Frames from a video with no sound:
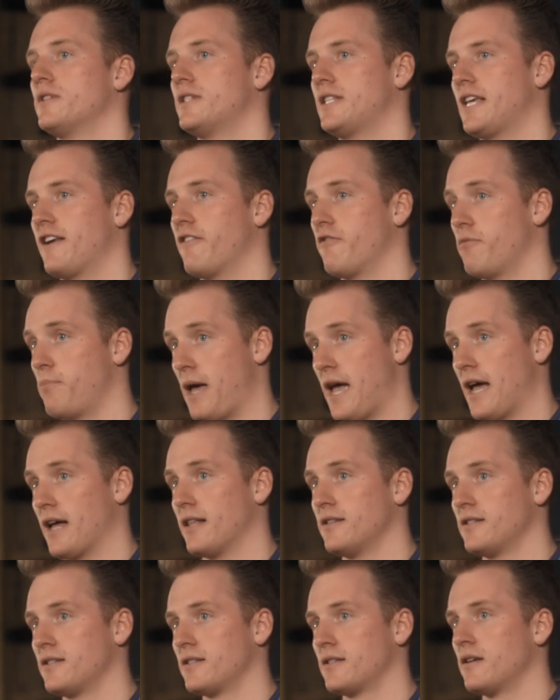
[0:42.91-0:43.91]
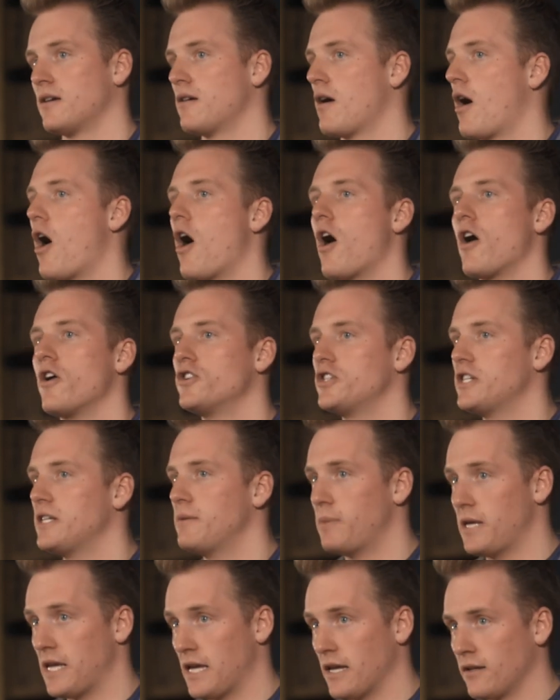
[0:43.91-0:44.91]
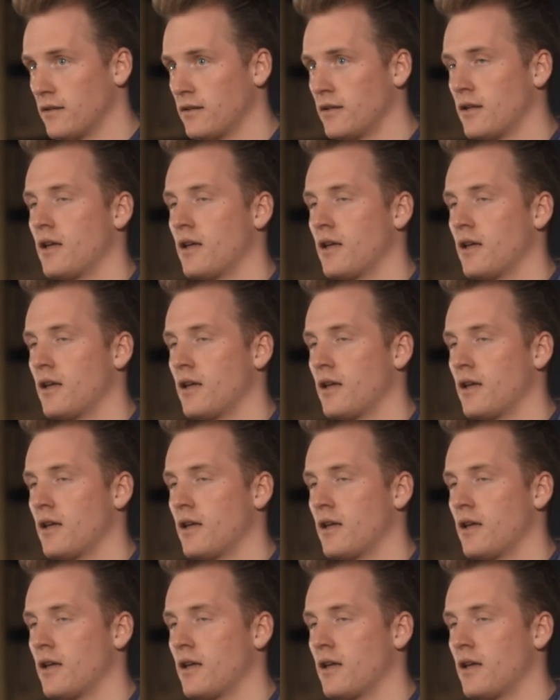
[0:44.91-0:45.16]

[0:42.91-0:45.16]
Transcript: set of bands, RGB.